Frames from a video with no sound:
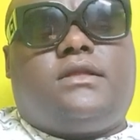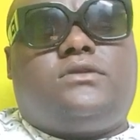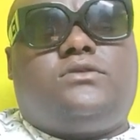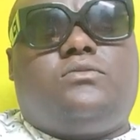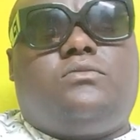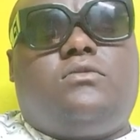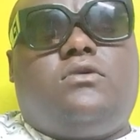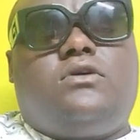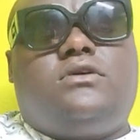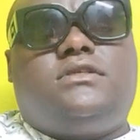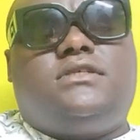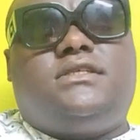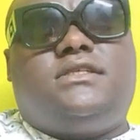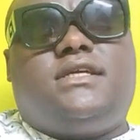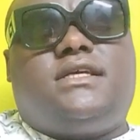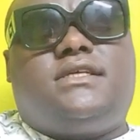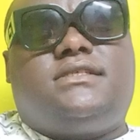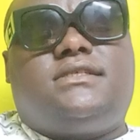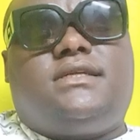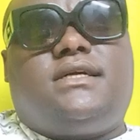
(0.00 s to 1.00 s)
to more
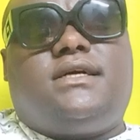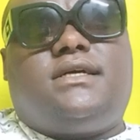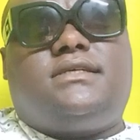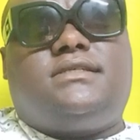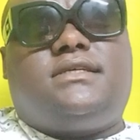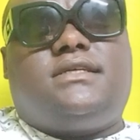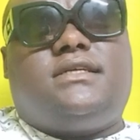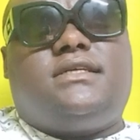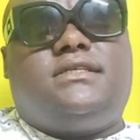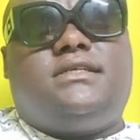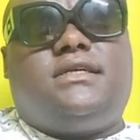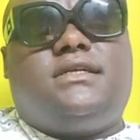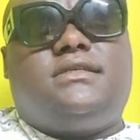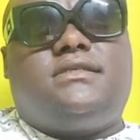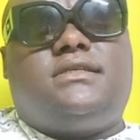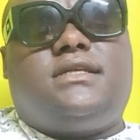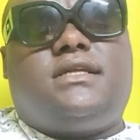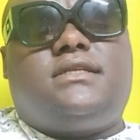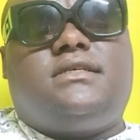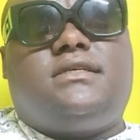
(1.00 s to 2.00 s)
serious
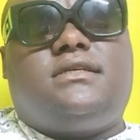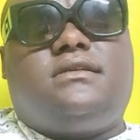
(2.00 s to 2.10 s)
lacerations that